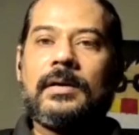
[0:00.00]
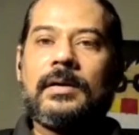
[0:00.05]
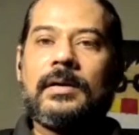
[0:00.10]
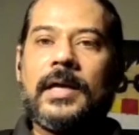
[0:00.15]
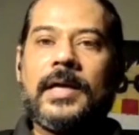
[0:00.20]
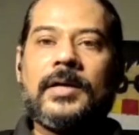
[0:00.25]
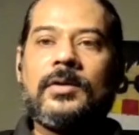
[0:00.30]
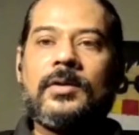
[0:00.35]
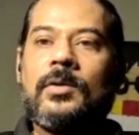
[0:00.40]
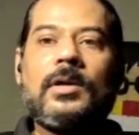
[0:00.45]

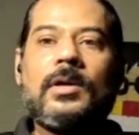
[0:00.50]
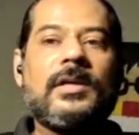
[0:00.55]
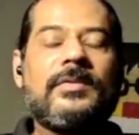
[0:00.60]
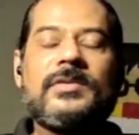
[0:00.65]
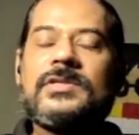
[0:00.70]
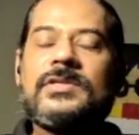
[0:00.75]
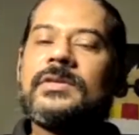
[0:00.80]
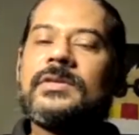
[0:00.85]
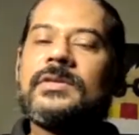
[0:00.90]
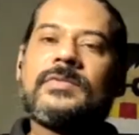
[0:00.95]
And all he
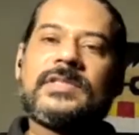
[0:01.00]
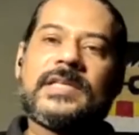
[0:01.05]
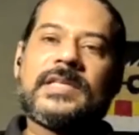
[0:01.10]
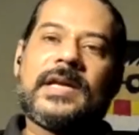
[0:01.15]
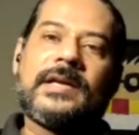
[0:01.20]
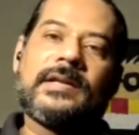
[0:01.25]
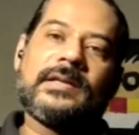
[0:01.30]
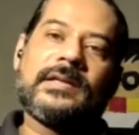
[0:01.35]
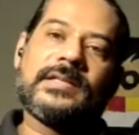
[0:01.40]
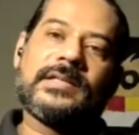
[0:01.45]
was doing was
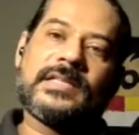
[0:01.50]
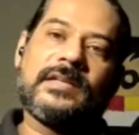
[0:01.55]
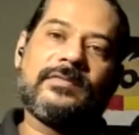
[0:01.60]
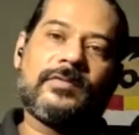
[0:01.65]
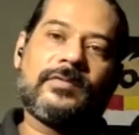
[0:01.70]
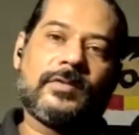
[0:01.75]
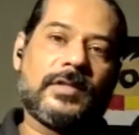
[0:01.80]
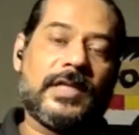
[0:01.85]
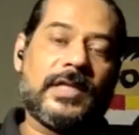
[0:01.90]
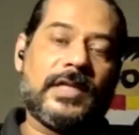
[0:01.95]
handing a cell
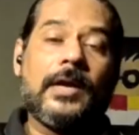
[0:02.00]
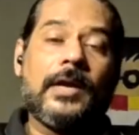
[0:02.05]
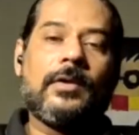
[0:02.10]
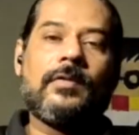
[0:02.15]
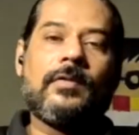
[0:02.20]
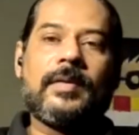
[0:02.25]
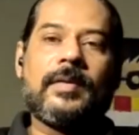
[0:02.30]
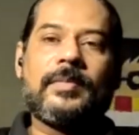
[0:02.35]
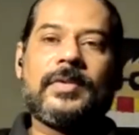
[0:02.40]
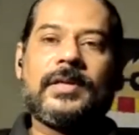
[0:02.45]
phone. He had no
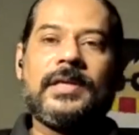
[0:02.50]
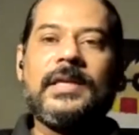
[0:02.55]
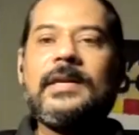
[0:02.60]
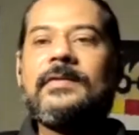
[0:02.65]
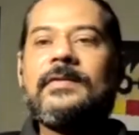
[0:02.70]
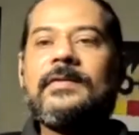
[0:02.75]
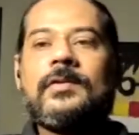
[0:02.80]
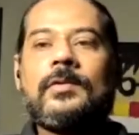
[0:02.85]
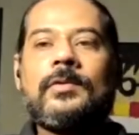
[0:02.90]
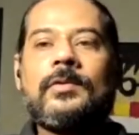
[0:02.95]
weapon. He
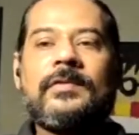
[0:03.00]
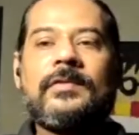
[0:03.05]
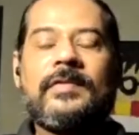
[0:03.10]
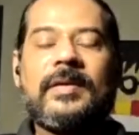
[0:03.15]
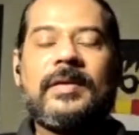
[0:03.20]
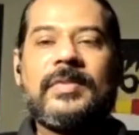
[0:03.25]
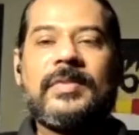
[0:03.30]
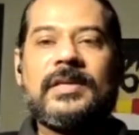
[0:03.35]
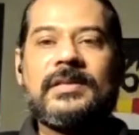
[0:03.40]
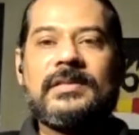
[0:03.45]
never owned a
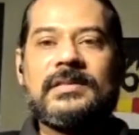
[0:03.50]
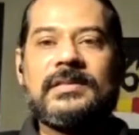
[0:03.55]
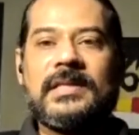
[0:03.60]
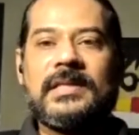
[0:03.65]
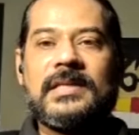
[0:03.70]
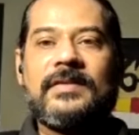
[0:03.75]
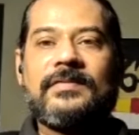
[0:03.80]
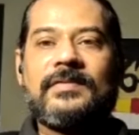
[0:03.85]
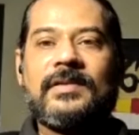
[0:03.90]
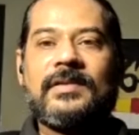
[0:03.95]
weapon in his
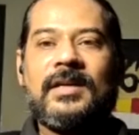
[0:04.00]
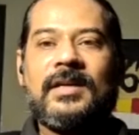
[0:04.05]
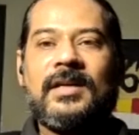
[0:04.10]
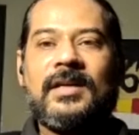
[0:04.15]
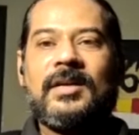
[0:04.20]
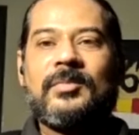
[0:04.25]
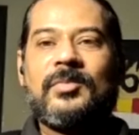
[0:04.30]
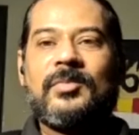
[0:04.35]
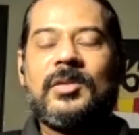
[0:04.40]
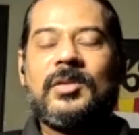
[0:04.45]
life.
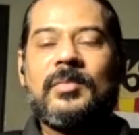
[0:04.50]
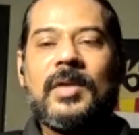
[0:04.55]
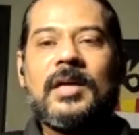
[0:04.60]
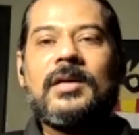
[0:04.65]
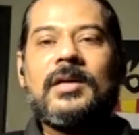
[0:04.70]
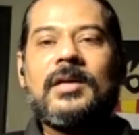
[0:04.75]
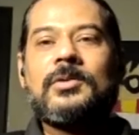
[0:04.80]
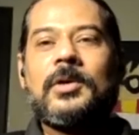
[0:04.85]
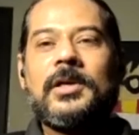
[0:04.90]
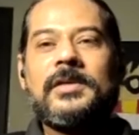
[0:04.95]
But the
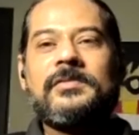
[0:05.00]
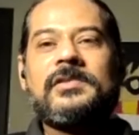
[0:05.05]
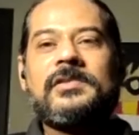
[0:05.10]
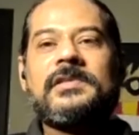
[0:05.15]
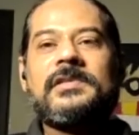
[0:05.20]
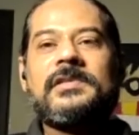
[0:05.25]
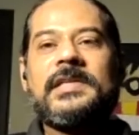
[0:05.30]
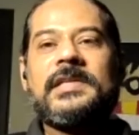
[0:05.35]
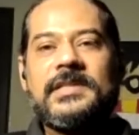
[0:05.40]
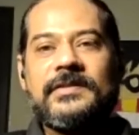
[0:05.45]
mugger thought he
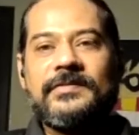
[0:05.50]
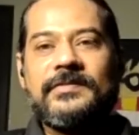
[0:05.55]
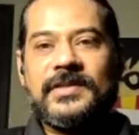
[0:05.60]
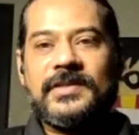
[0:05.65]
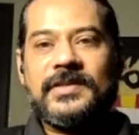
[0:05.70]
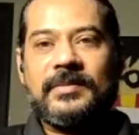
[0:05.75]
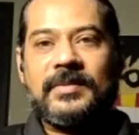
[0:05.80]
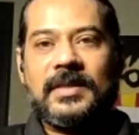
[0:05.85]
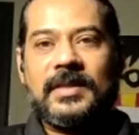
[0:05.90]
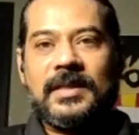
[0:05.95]
was reaching for
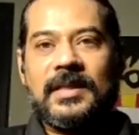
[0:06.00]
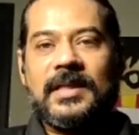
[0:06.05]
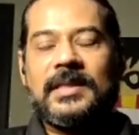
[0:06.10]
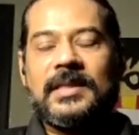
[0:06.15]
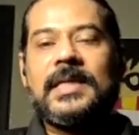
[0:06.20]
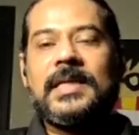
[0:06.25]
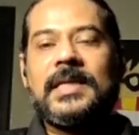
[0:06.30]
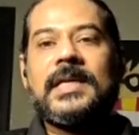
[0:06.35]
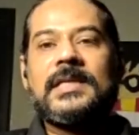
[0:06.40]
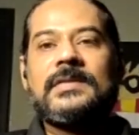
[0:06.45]
something. And
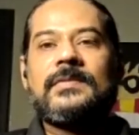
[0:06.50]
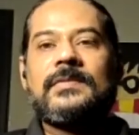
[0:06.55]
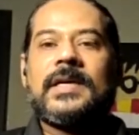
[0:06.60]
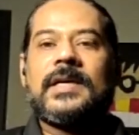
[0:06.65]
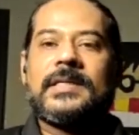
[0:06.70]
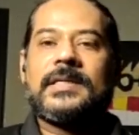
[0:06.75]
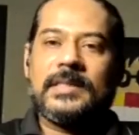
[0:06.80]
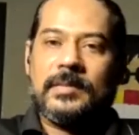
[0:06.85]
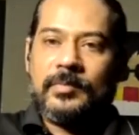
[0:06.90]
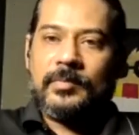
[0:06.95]
that is
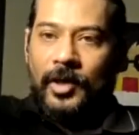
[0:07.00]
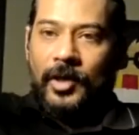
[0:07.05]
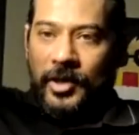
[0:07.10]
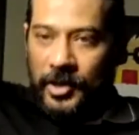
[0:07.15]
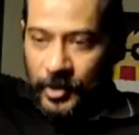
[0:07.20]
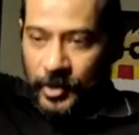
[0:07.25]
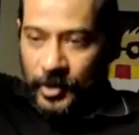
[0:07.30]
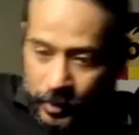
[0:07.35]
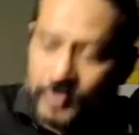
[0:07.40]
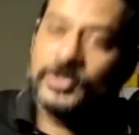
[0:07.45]
why it's
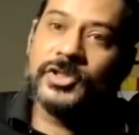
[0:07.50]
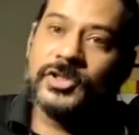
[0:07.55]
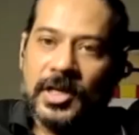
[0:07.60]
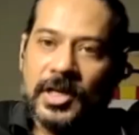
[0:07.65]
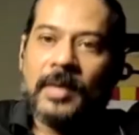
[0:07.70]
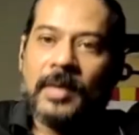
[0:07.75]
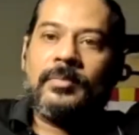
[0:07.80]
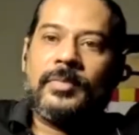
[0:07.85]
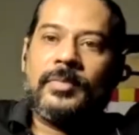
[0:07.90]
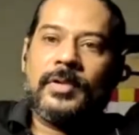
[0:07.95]
important. Don't
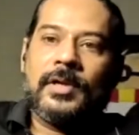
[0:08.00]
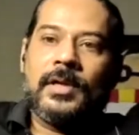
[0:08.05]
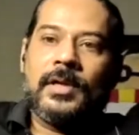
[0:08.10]
jump.